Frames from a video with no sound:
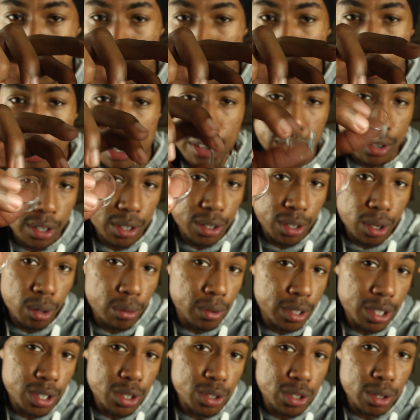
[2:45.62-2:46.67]
part, or you don't
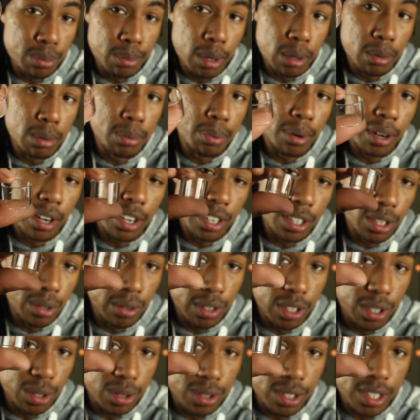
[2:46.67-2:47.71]
want to use the bubble part and you
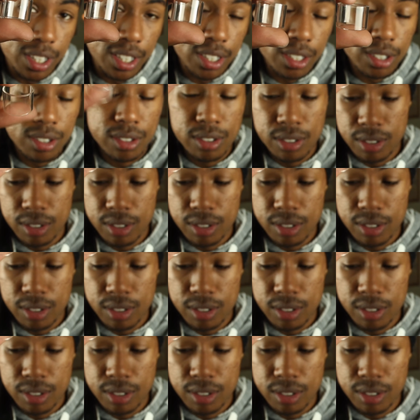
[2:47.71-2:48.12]
want to use this.